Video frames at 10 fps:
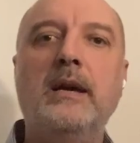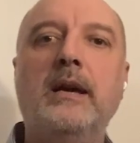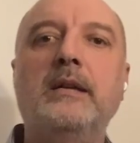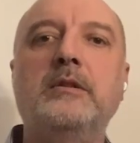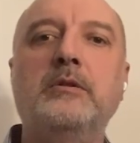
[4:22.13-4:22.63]

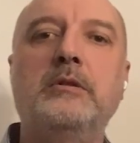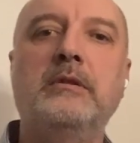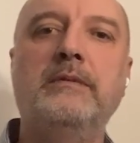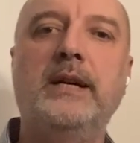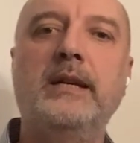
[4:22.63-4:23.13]
a sort
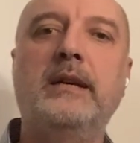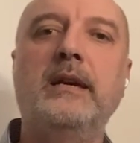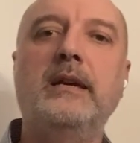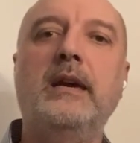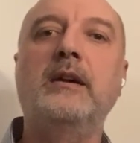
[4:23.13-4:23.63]
of like
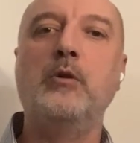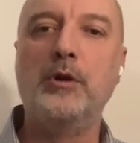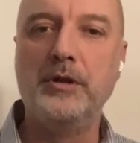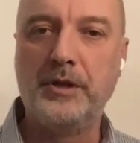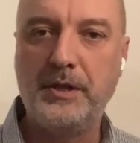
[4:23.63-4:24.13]
a
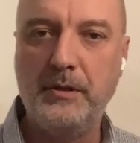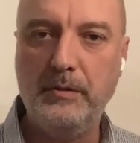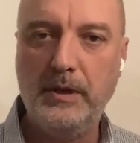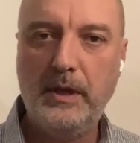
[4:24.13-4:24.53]
cornerstone